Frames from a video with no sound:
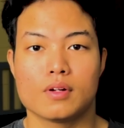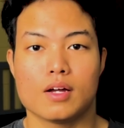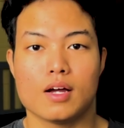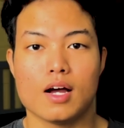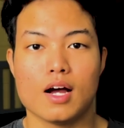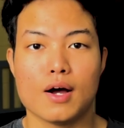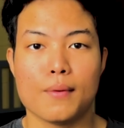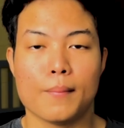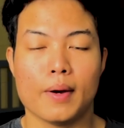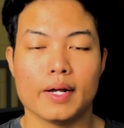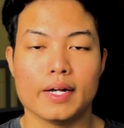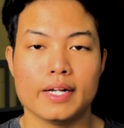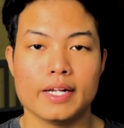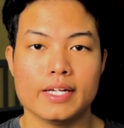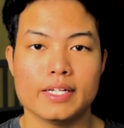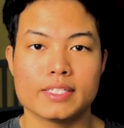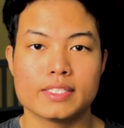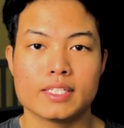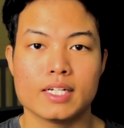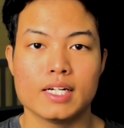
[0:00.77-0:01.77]
my name
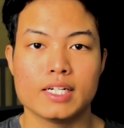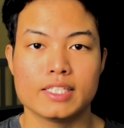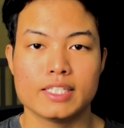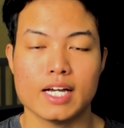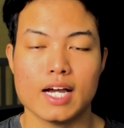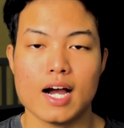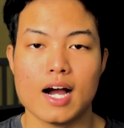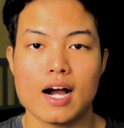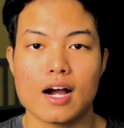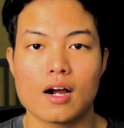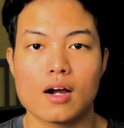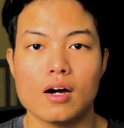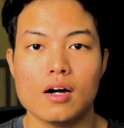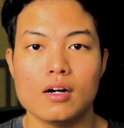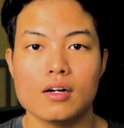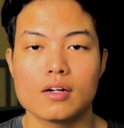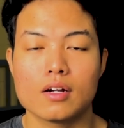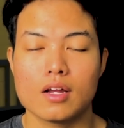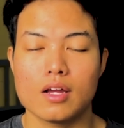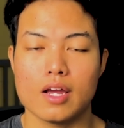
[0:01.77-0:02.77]
is
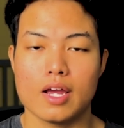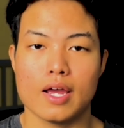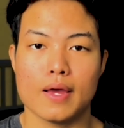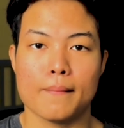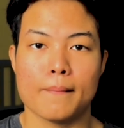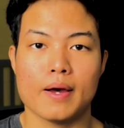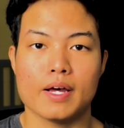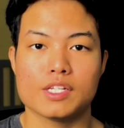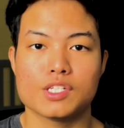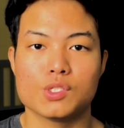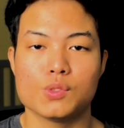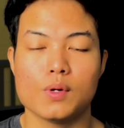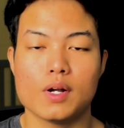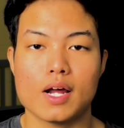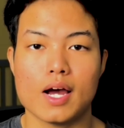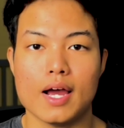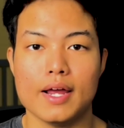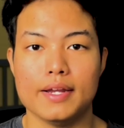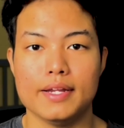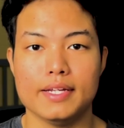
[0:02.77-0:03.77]
Aga and my
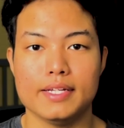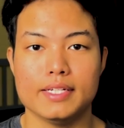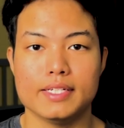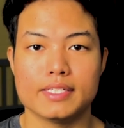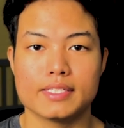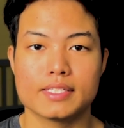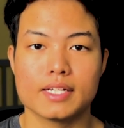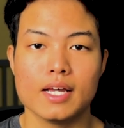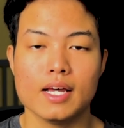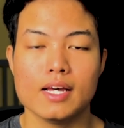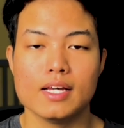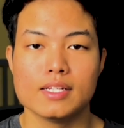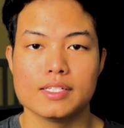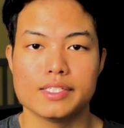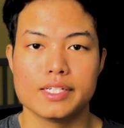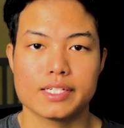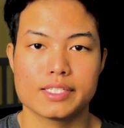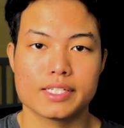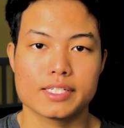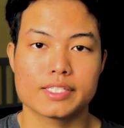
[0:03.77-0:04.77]
student ID is
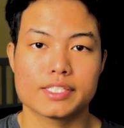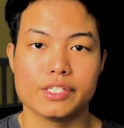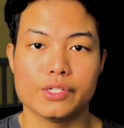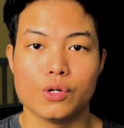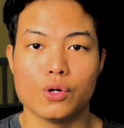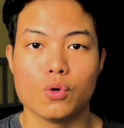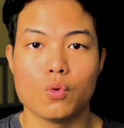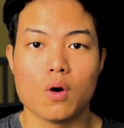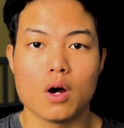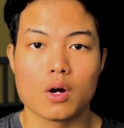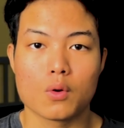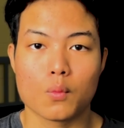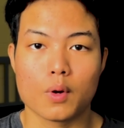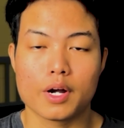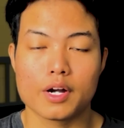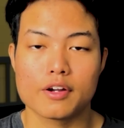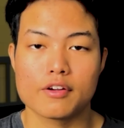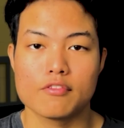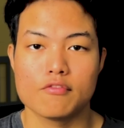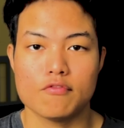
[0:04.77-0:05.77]

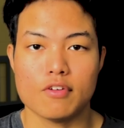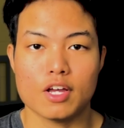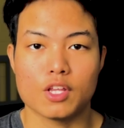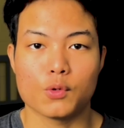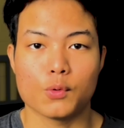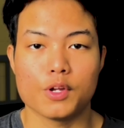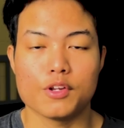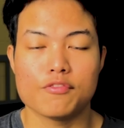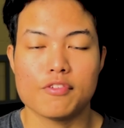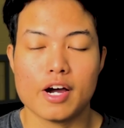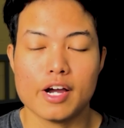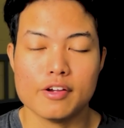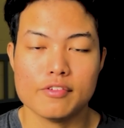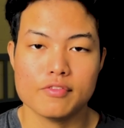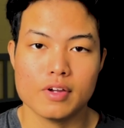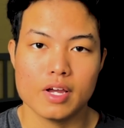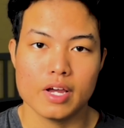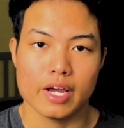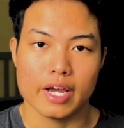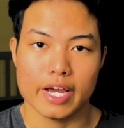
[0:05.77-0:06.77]
660115535
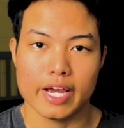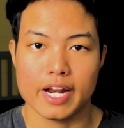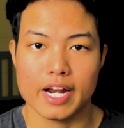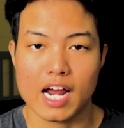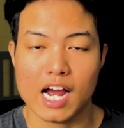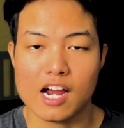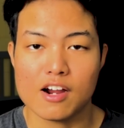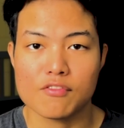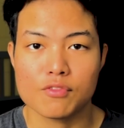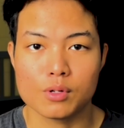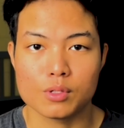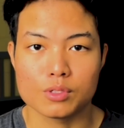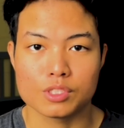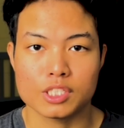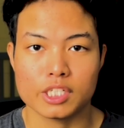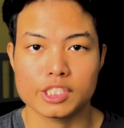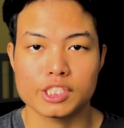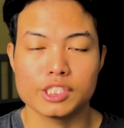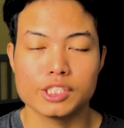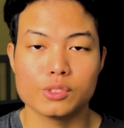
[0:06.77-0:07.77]
and I am from
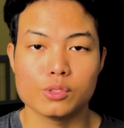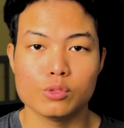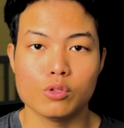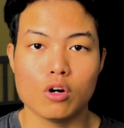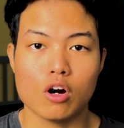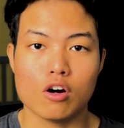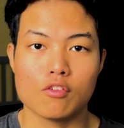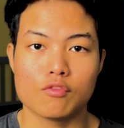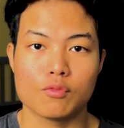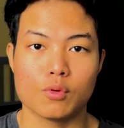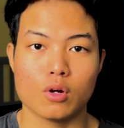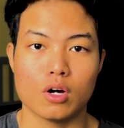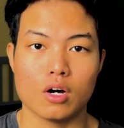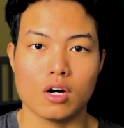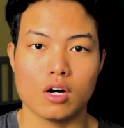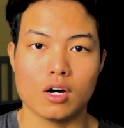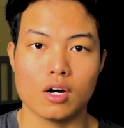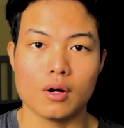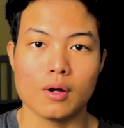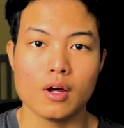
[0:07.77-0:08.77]
section 2 of
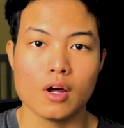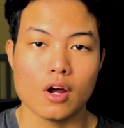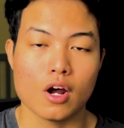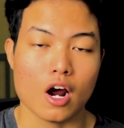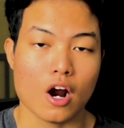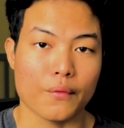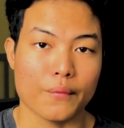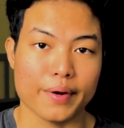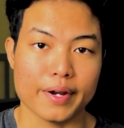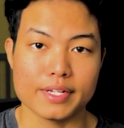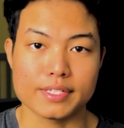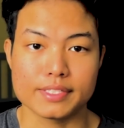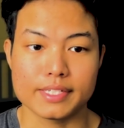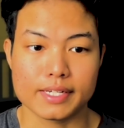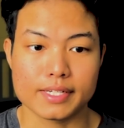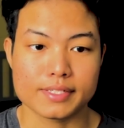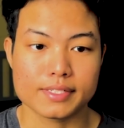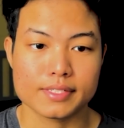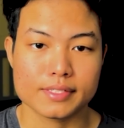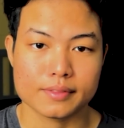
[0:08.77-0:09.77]

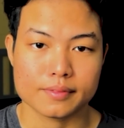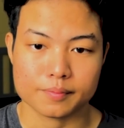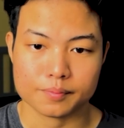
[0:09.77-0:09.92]
RA6.